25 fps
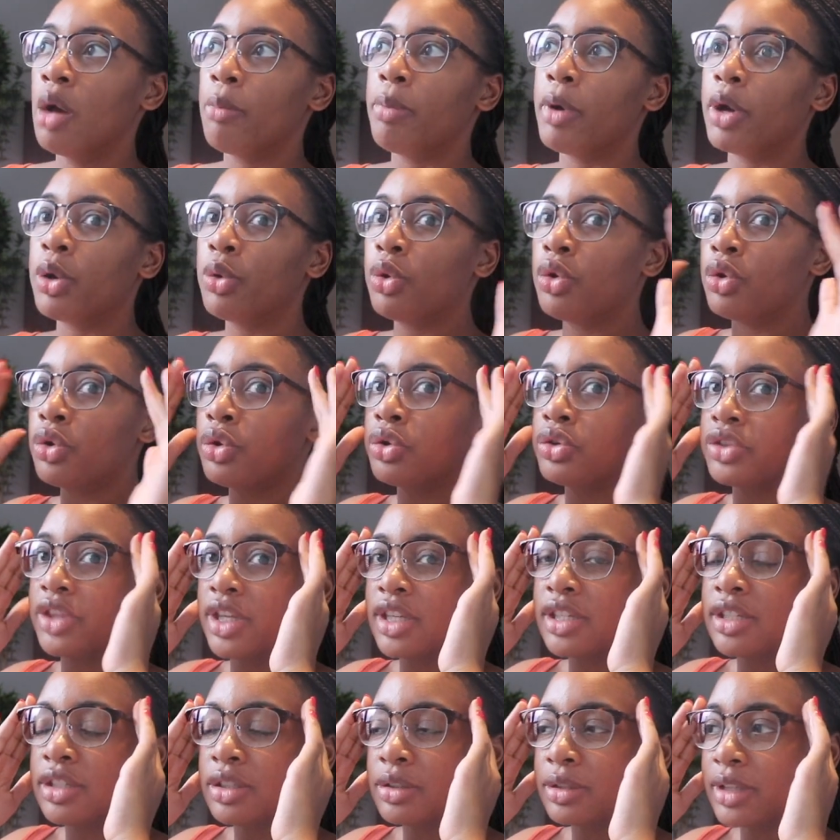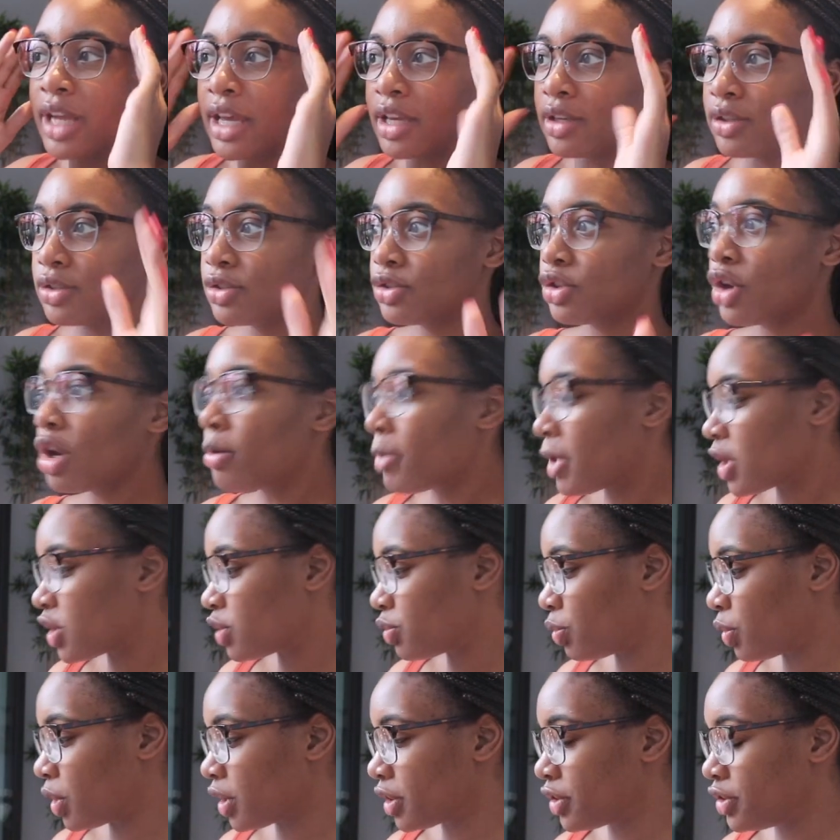But ooh, there's still like so
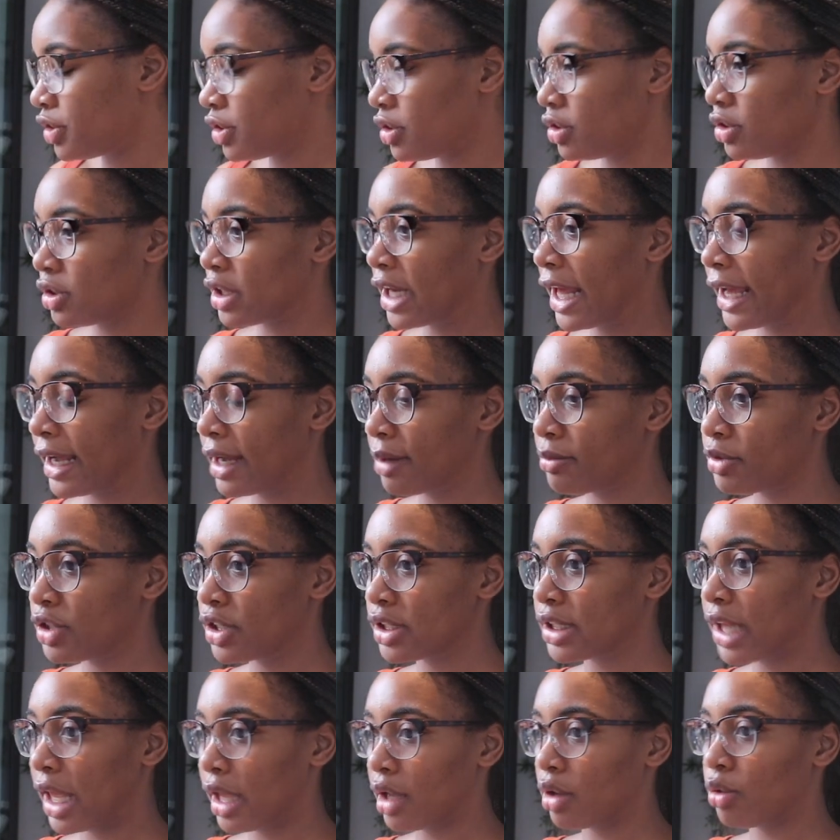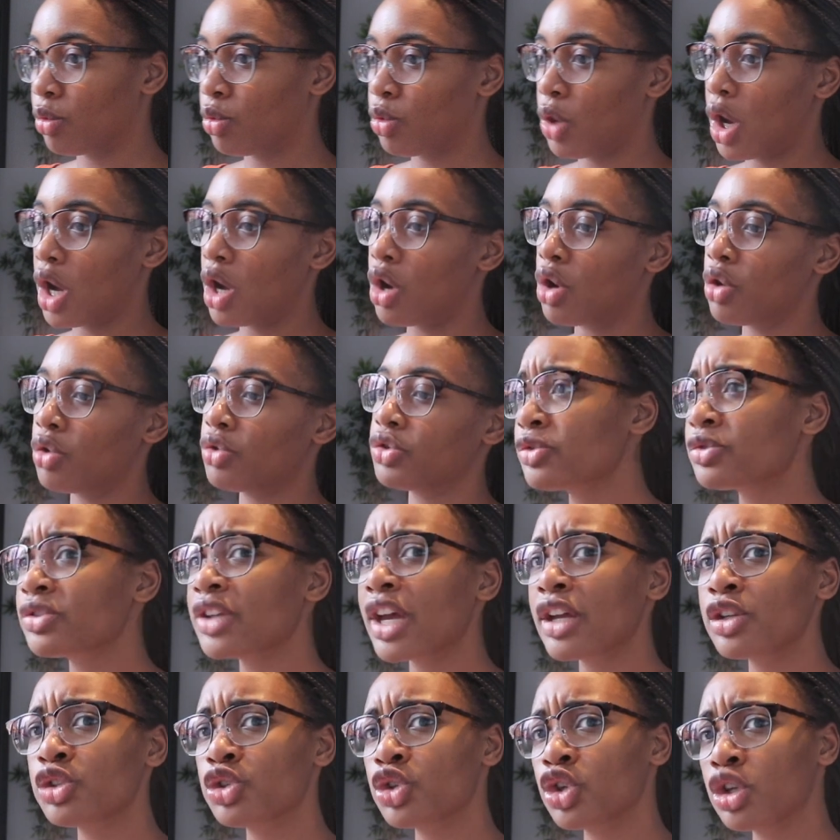much work to do. Like, I'm just like, whoa. So
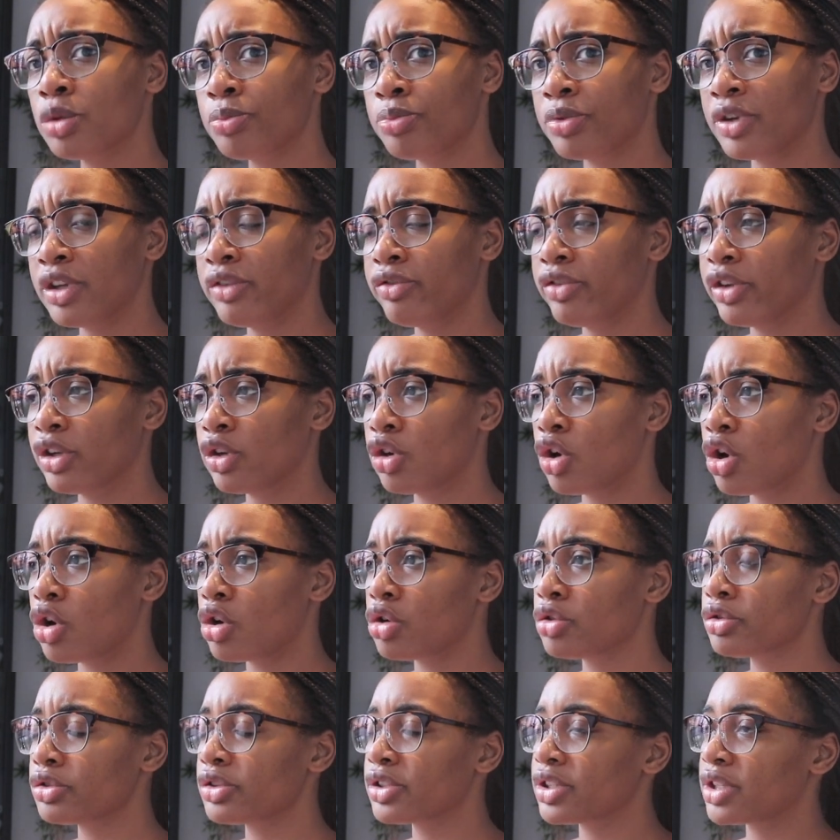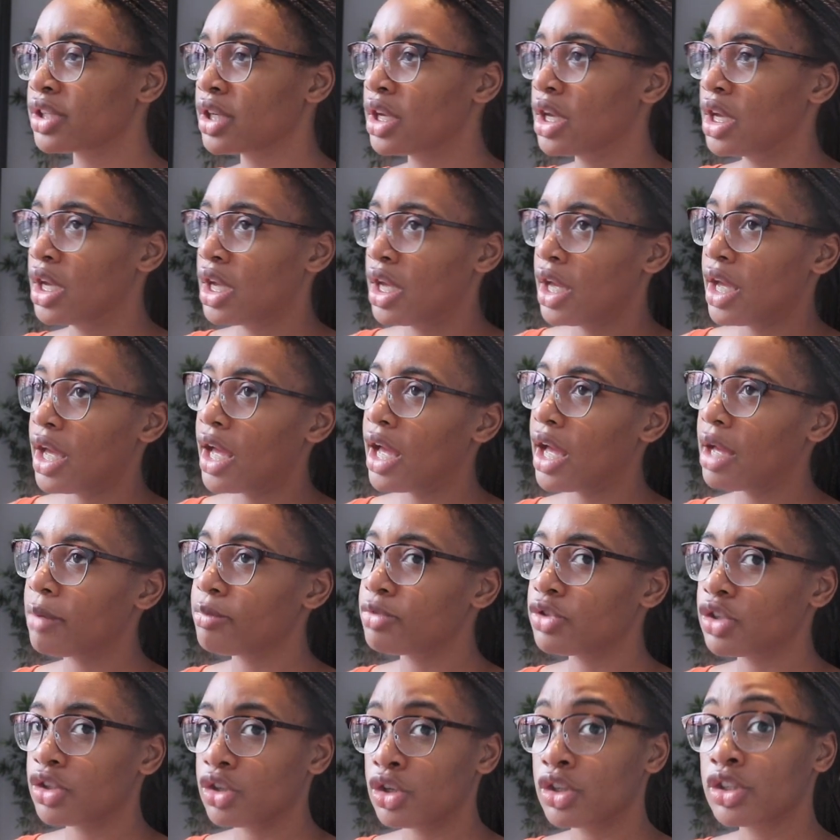I had 2 briefing calls.
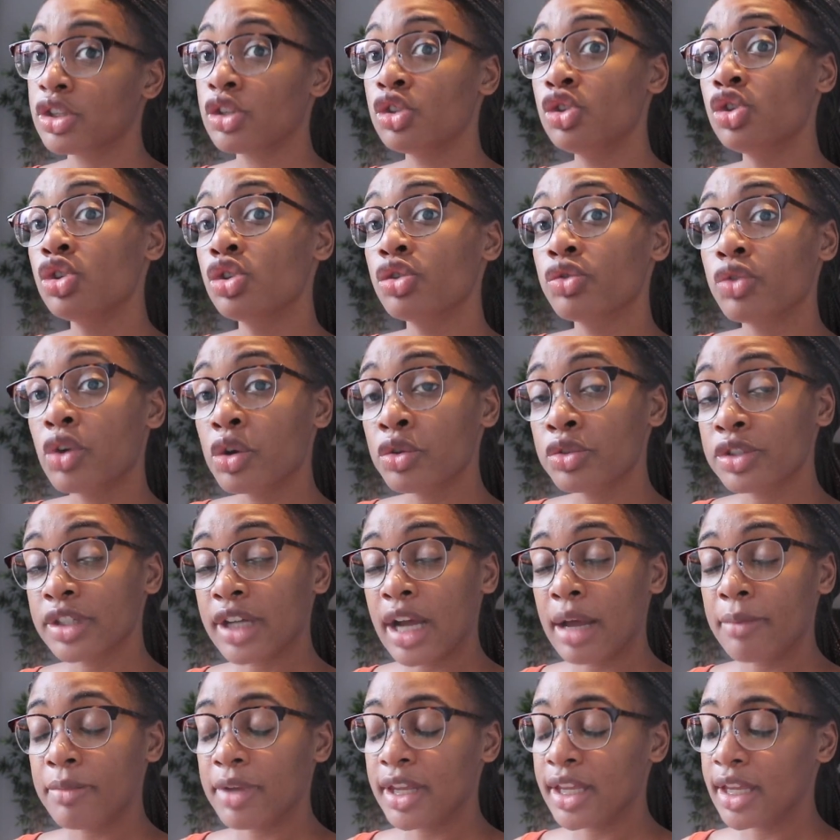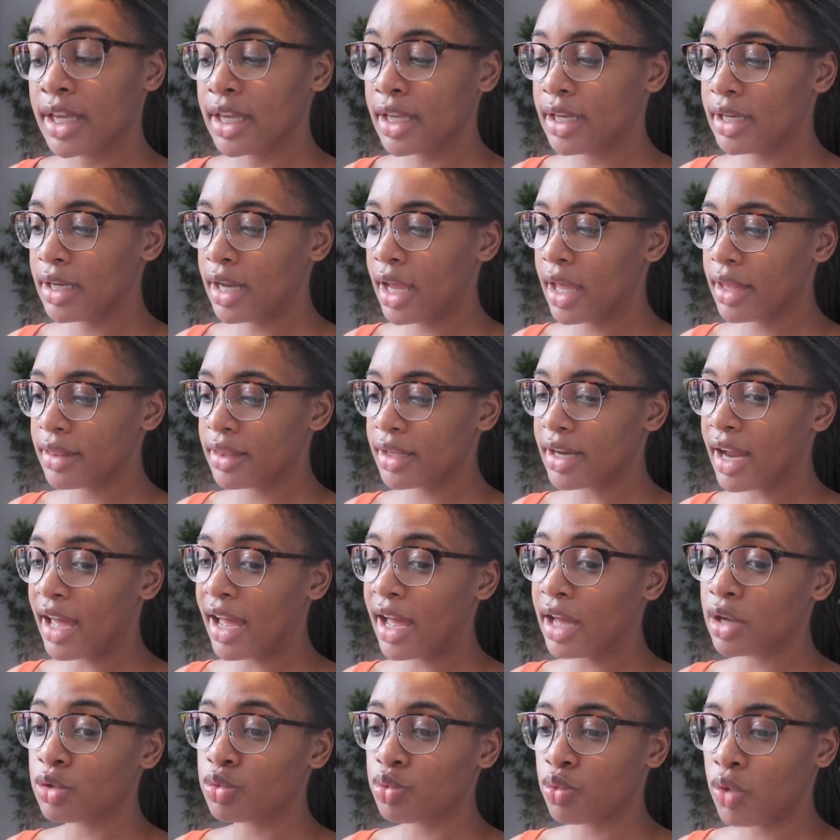So those are new roles coming in. And then I
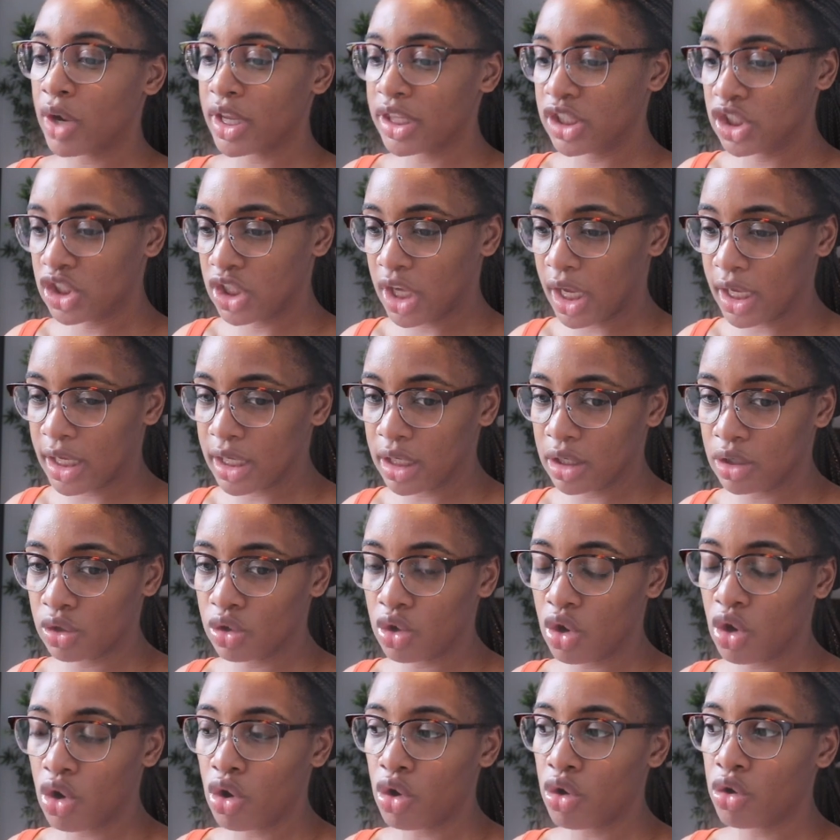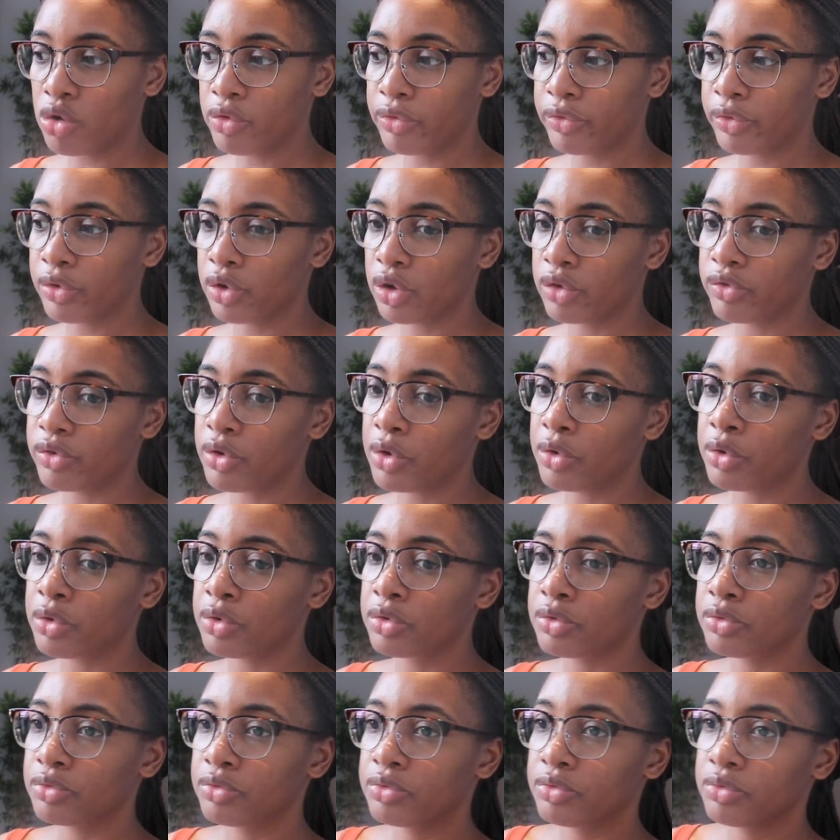had 1 check-in call for
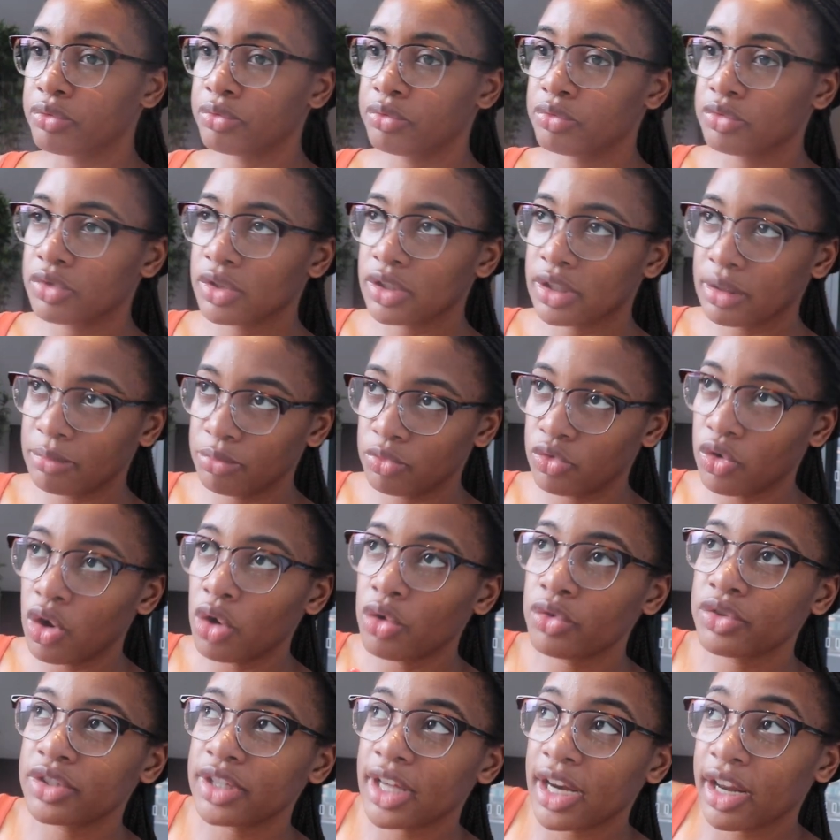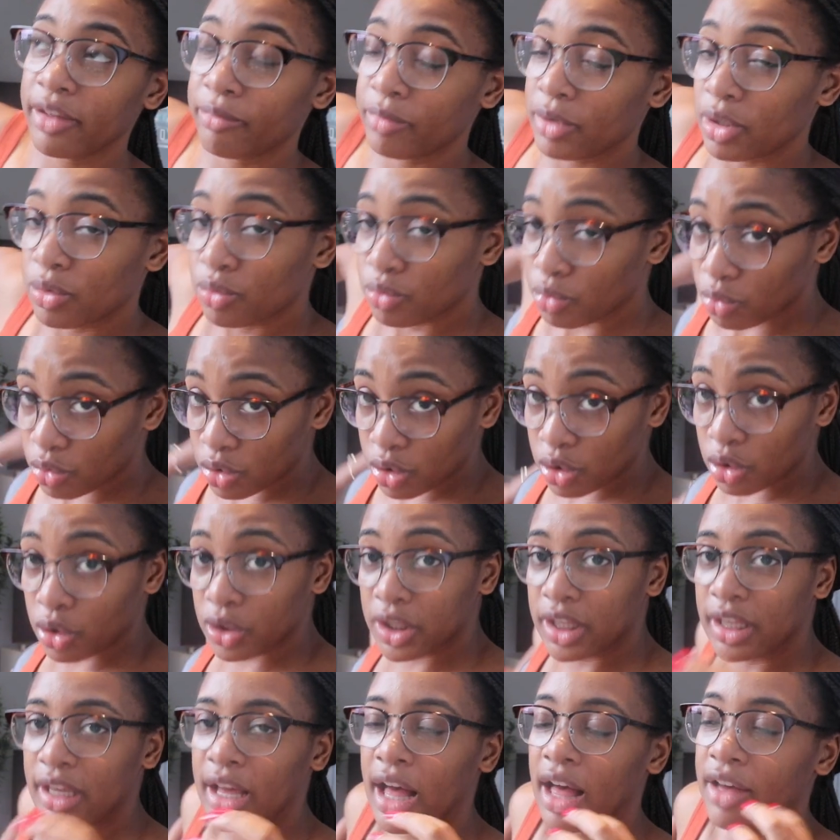some roles that I've been
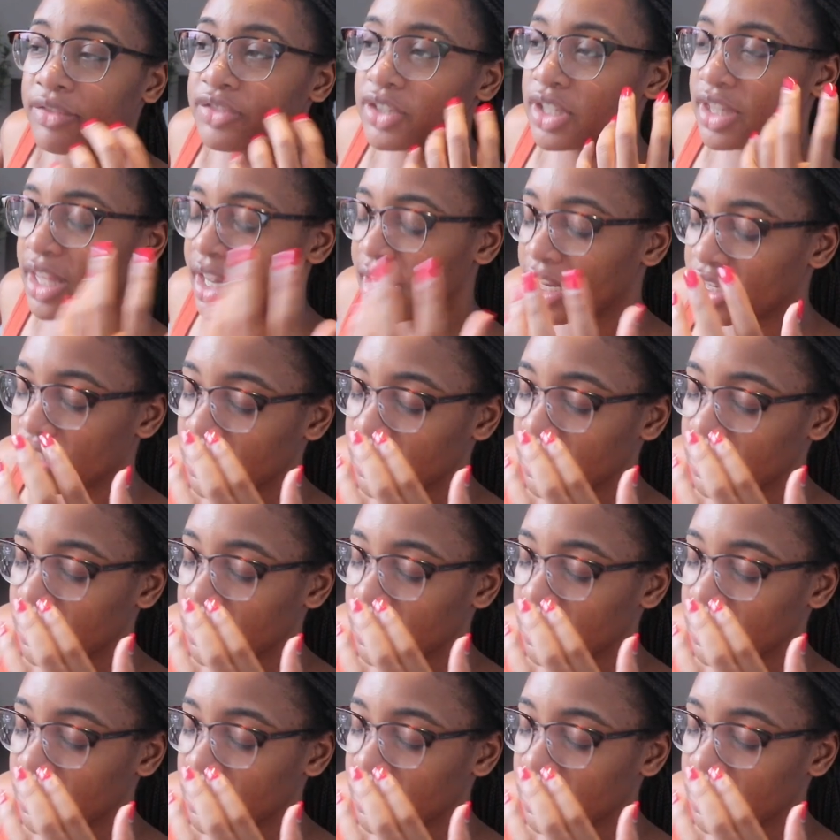looking after that I